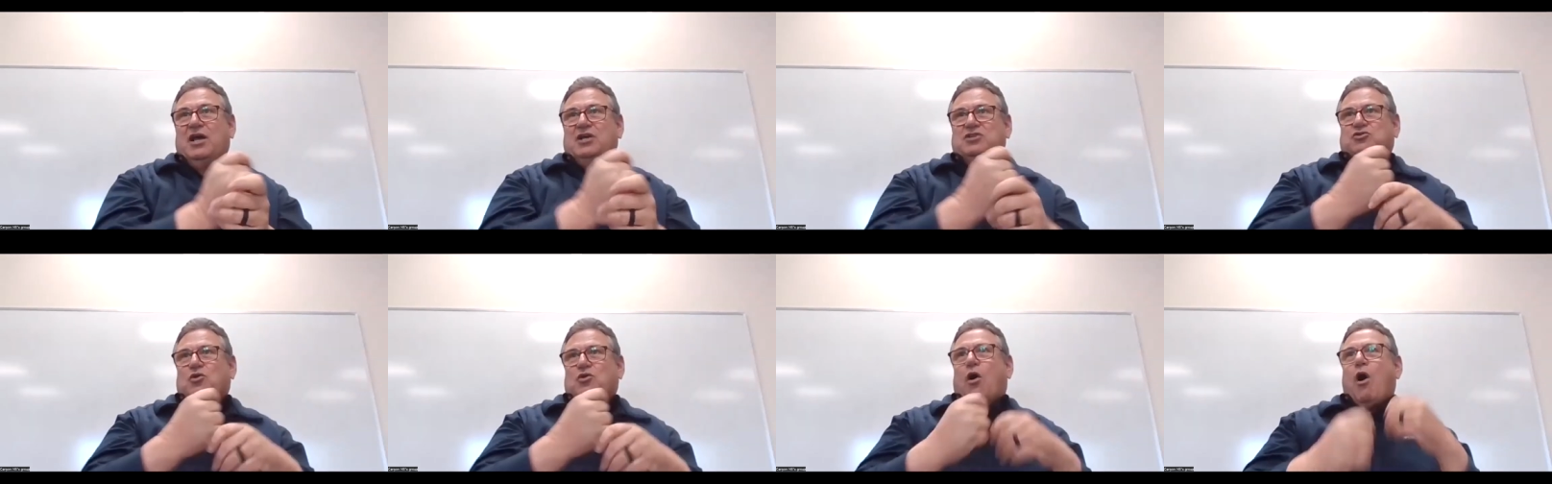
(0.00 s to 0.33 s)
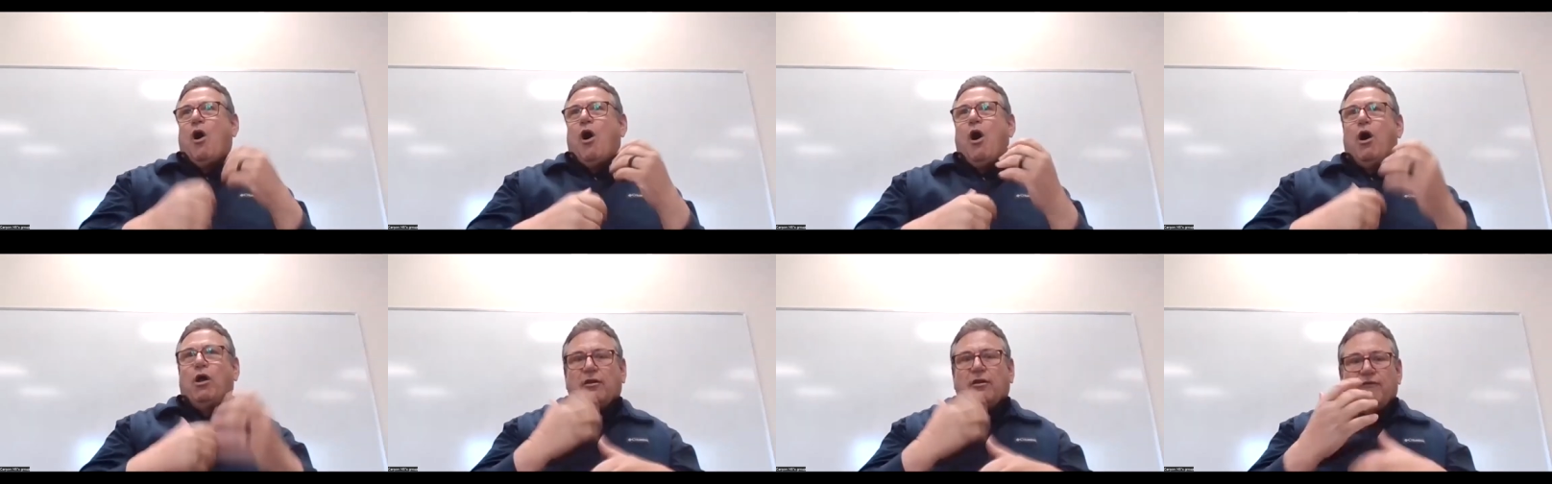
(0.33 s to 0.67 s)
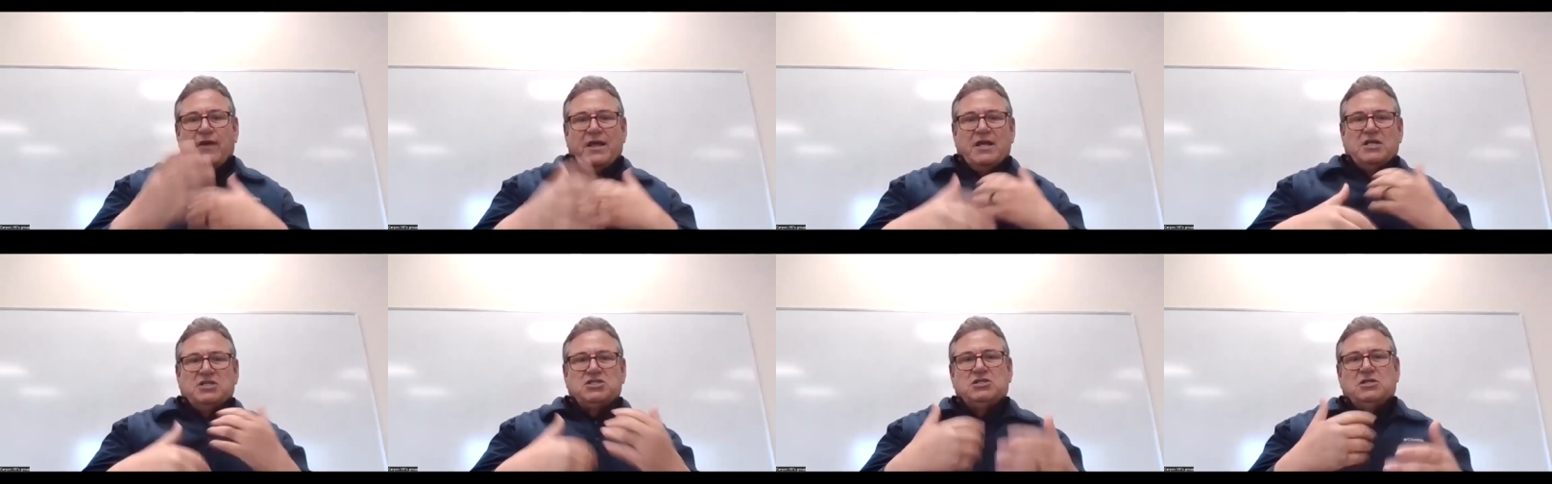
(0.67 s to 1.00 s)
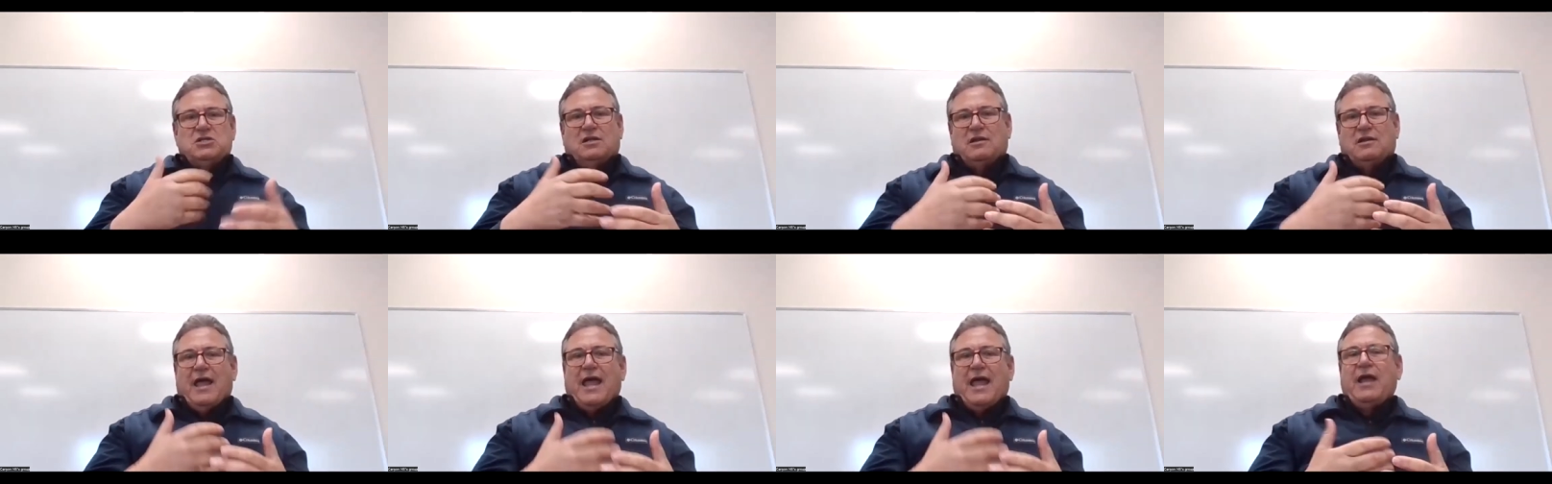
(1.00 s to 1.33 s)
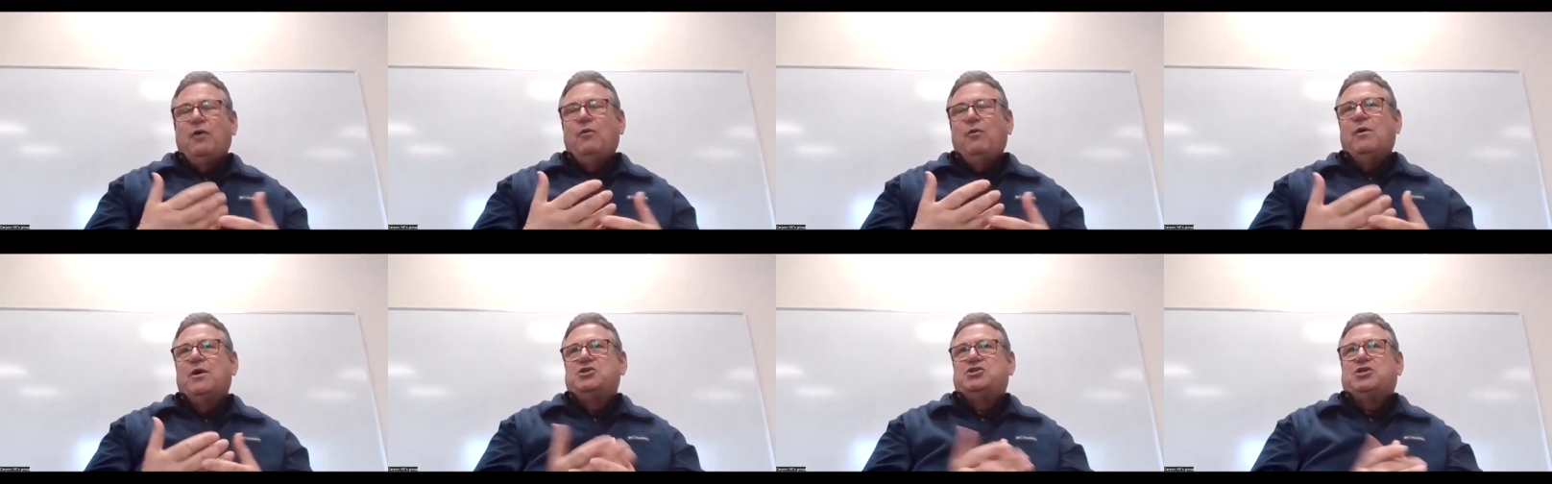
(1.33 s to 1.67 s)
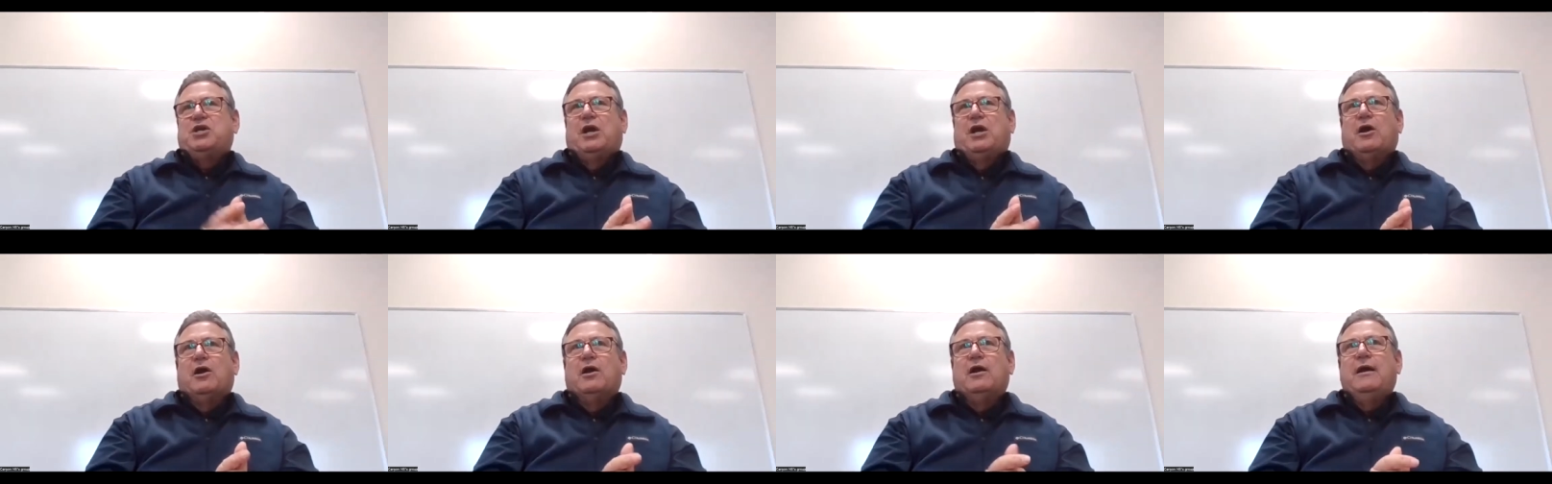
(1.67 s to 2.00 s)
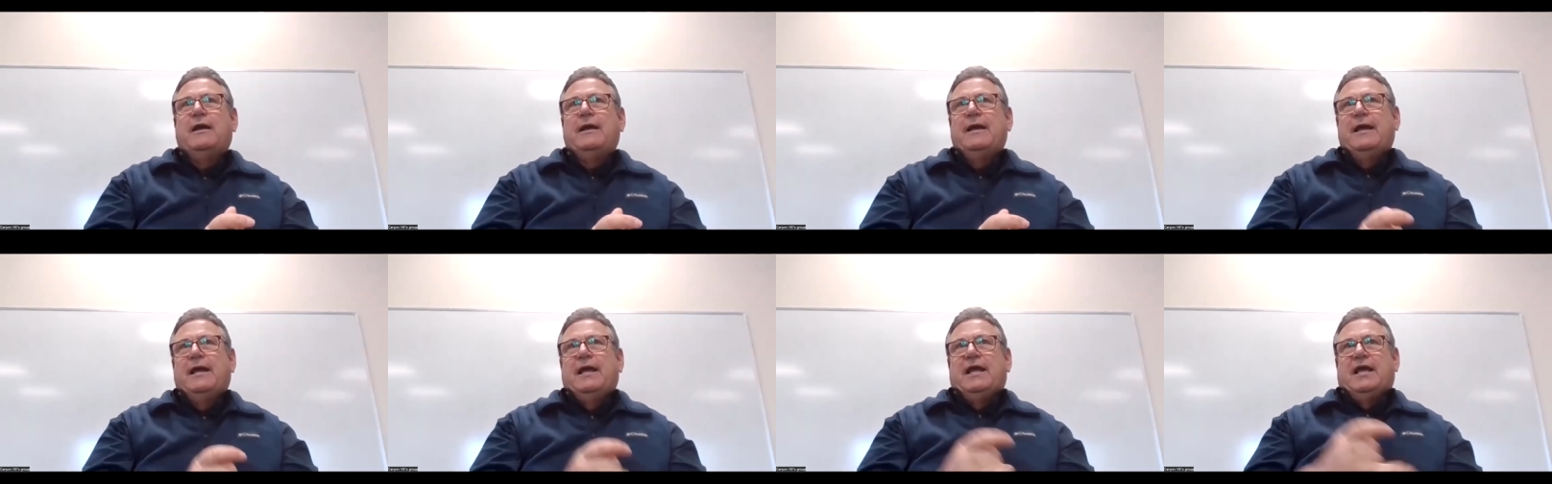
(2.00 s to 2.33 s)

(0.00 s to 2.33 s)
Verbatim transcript: So all of his language here